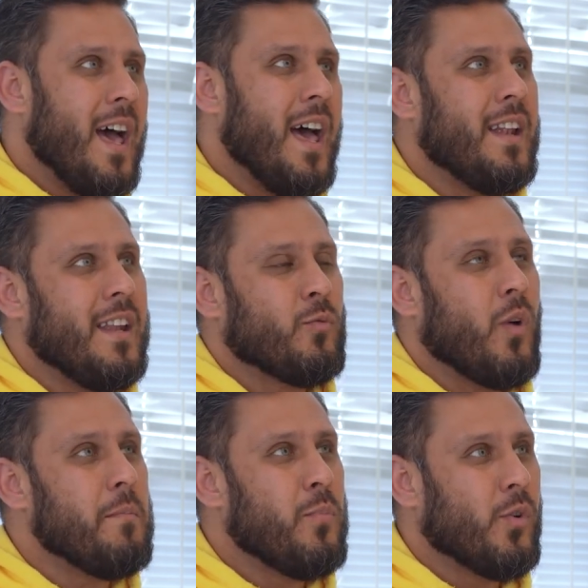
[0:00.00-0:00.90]
And it's
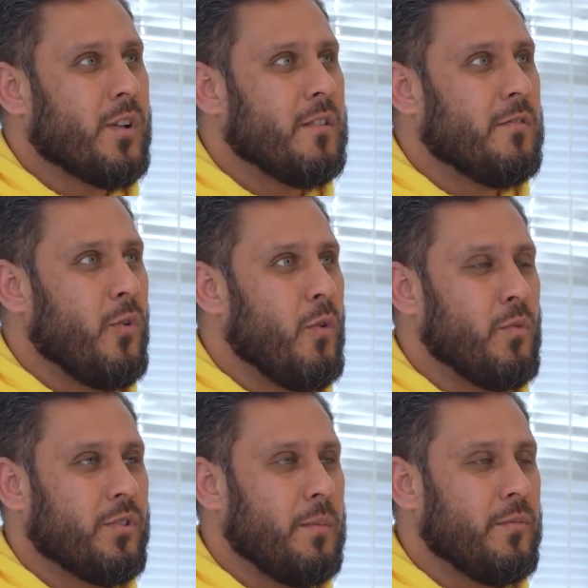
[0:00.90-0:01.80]
quite important for
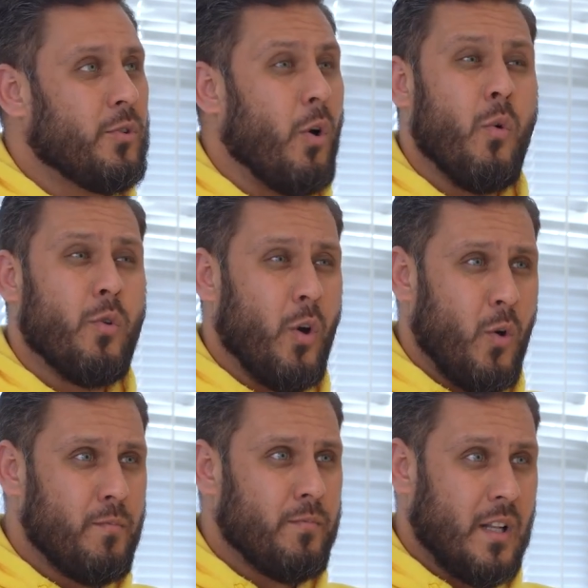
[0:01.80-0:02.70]
Muslims to own a home,